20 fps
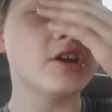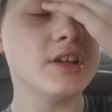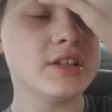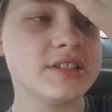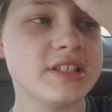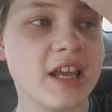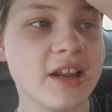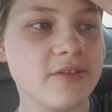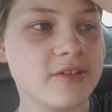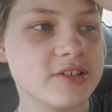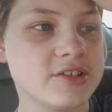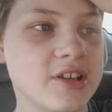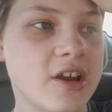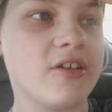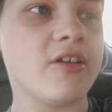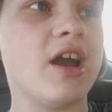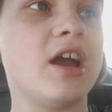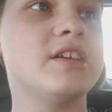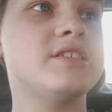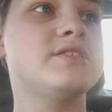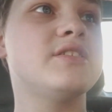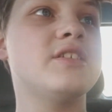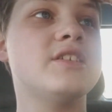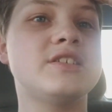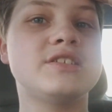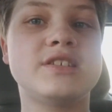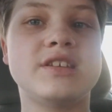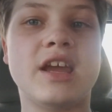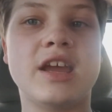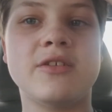have stayed with Joe. I should have
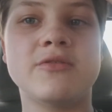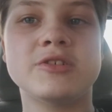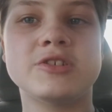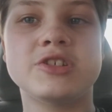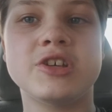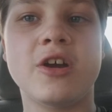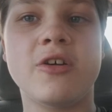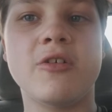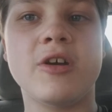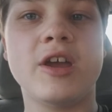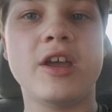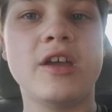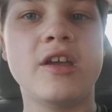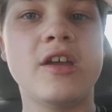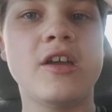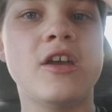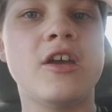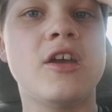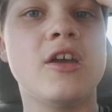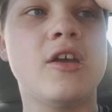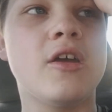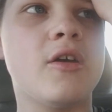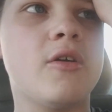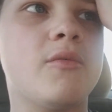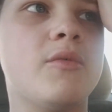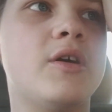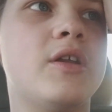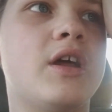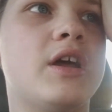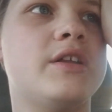stayed with Joey
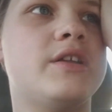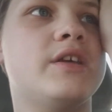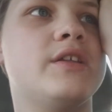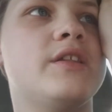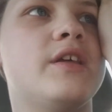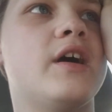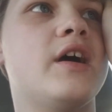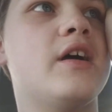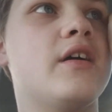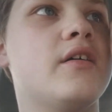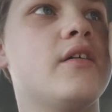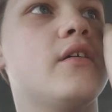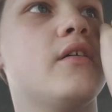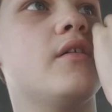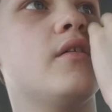when I did that. There